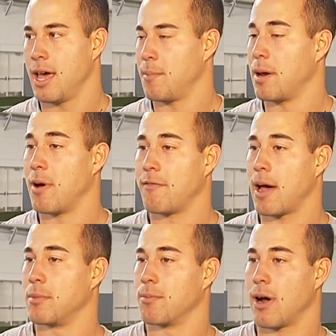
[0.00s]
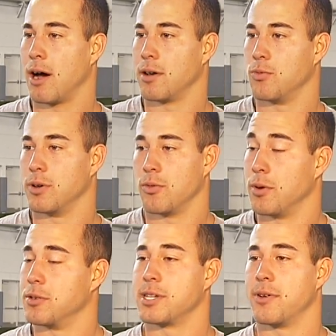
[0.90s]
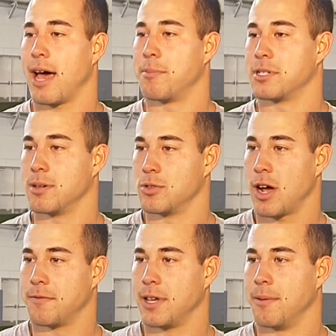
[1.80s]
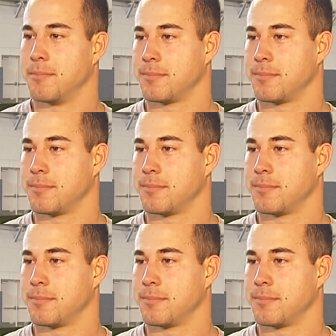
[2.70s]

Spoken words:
made my family proud, and we will see what happens come draft day.